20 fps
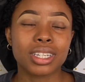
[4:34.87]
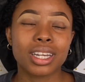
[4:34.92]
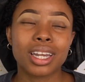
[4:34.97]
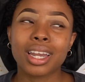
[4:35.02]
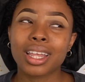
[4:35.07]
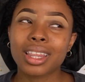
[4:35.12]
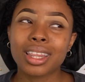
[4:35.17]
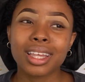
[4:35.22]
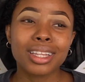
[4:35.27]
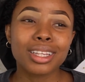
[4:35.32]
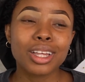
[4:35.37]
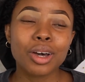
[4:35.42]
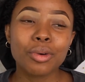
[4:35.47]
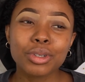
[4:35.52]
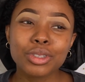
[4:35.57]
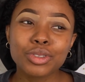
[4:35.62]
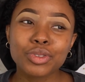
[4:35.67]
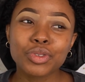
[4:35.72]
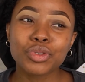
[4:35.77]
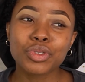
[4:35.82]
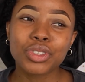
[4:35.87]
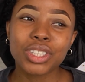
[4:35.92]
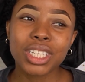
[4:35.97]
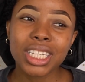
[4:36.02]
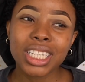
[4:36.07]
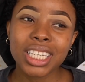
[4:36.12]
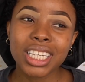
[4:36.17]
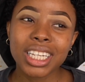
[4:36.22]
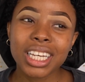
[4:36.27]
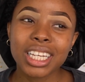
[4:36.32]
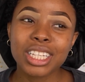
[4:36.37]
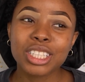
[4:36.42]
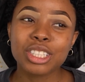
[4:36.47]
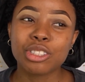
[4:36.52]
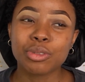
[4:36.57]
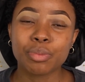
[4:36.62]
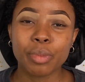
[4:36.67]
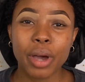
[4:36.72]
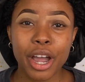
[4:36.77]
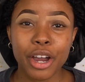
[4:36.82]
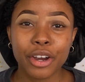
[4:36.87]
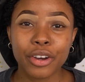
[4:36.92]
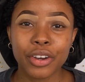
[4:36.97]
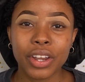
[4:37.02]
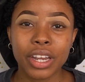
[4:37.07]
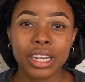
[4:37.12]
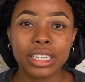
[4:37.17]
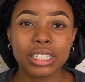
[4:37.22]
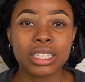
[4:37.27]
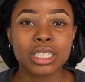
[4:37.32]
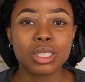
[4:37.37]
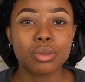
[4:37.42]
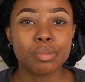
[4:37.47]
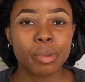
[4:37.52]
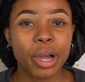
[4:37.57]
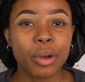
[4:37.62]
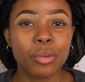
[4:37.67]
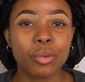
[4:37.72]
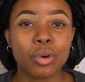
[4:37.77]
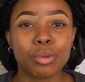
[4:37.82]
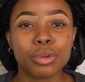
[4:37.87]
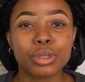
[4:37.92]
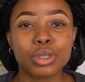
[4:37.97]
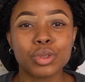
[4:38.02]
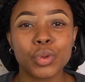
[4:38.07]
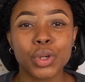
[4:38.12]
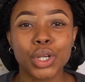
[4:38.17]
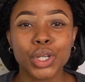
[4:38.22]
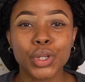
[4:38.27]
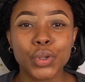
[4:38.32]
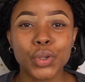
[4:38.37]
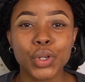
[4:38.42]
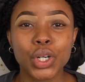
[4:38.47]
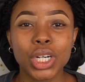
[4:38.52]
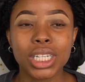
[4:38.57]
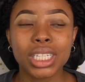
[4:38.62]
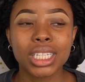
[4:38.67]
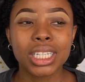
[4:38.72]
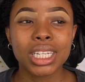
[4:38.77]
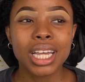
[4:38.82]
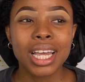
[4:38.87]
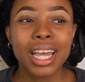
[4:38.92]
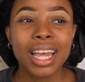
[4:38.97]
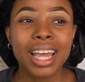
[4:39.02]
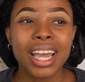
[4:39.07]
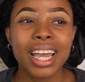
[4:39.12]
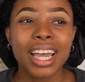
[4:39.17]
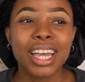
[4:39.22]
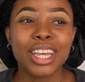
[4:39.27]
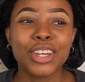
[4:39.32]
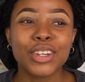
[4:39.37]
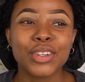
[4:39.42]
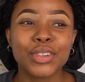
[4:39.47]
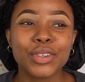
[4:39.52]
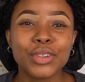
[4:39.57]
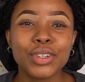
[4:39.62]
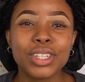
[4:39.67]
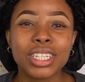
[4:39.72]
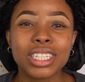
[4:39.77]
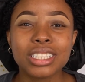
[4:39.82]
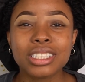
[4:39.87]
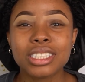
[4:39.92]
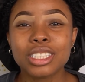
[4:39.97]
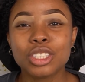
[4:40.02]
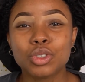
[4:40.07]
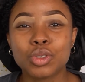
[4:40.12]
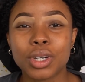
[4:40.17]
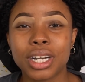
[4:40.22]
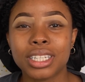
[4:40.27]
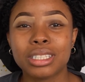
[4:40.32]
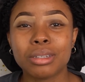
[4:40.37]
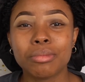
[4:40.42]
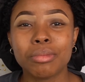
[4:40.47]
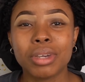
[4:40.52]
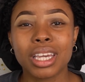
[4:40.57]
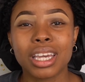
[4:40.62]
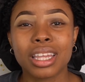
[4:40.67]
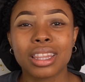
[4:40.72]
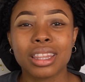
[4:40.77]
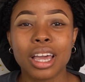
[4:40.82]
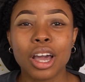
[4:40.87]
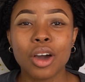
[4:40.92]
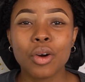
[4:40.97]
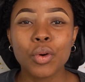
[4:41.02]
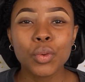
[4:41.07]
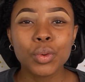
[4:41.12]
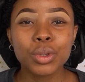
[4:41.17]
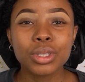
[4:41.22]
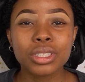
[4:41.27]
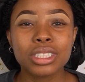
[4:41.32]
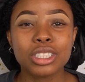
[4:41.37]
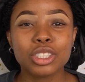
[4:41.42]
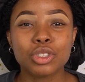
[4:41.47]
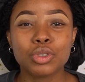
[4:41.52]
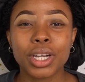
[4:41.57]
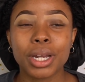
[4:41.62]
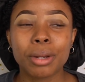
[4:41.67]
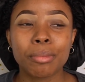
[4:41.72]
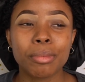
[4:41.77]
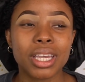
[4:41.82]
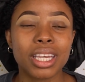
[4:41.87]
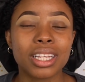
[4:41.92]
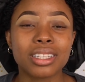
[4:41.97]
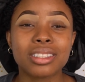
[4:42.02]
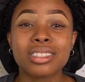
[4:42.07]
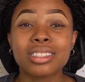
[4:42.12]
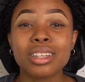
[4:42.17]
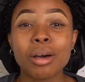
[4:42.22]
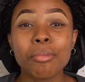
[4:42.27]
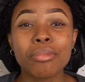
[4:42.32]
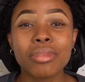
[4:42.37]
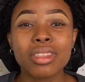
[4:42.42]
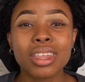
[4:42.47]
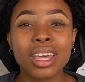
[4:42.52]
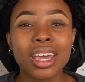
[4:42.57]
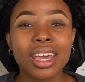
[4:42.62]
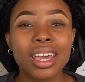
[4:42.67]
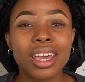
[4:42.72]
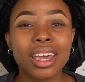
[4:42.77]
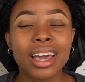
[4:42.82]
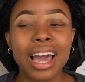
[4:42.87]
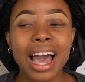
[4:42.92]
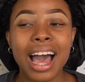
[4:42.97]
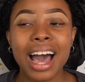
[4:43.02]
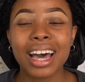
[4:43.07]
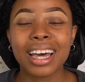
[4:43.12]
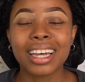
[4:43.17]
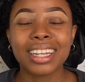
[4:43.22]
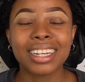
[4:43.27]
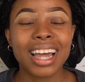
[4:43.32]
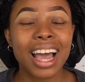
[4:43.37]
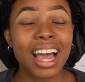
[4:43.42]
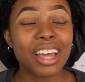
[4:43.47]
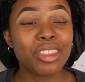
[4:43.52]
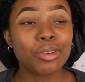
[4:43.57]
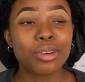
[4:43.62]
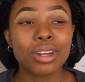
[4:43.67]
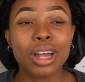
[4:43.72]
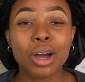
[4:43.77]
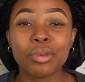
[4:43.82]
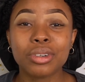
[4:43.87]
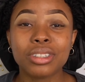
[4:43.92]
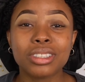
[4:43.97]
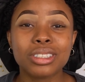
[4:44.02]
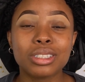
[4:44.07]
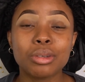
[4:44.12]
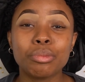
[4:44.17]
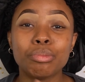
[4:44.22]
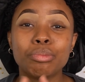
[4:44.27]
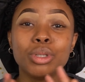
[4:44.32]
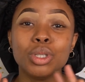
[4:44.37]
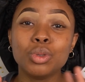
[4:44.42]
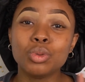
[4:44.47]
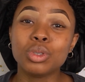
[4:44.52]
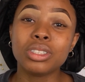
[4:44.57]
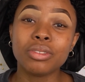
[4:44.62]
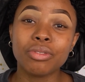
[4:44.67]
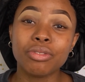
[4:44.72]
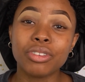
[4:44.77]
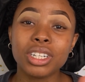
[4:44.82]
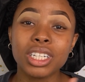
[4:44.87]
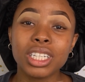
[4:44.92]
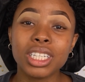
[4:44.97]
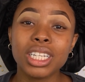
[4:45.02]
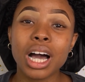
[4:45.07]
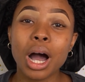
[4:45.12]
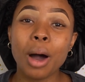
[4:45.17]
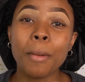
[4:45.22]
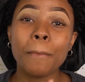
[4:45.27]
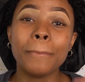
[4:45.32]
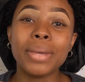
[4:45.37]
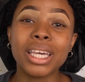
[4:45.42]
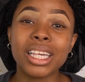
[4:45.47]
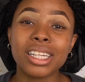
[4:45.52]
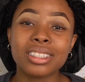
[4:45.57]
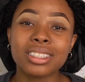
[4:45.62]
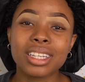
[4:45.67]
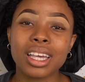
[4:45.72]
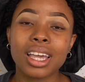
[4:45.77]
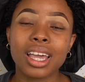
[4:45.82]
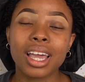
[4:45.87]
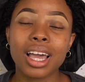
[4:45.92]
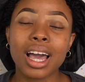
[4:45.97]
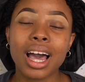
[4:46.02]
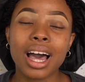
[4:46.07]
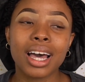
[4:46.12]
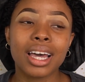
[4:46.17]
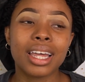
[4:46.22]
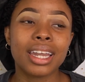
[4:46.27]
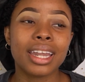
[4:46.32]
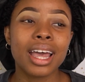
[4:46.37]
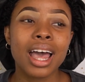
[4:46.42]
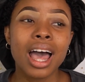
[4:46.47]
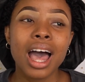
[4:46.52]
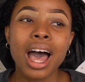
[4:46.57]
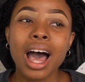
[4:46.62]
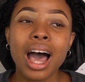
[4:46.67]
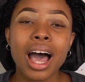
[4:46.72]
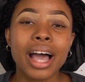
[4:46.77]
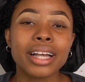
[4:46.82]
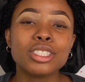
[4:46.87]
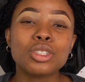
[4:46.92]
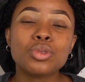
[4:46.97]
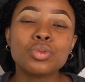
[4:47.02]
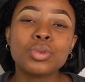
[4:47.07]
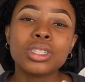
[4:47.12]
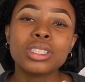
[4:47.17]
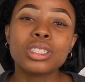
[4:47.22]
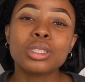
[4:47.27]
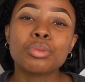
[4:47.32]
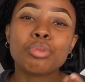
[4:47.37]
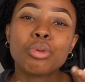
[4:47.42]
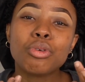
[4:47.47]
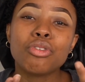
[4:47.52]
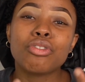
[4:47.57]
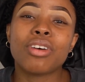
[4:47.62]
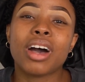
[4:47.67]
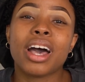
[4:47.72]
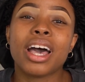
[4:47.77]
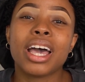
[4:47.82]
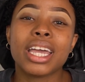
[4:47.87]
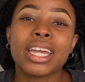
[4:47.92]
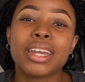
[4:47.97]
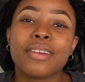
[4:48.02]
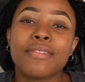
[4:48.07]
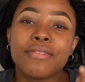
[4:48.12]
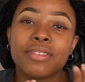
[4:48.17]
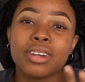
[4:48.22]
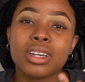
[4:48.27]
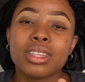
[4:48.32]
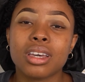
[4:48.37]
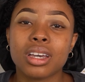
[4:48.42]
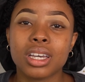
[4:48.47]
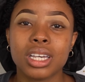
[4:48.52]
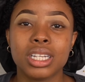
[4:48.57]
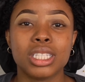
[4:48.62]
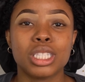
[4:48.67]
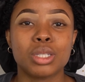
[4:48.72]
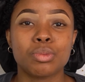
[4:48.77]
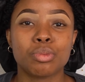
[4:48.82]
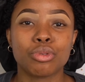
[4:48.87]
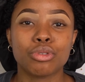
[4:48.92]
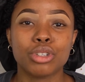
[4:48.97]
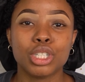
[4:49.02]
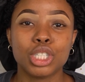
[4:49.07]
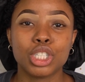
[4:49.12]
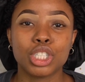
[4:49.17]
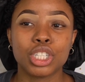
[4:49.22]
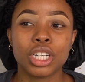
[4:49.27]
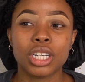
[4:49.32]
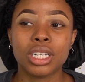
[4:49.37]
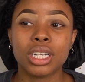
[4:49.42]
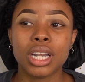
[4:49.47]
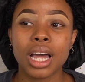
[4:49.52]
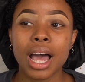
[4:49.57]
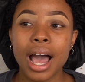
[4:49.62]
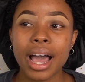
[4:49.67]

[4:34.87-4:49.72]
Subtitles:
And I think that was really inspiring despite what was going on. You know, they still tried to make it their own, still try to make it something, and I thought that was beautiful, amazing, and I just wanted to provide the inspiration.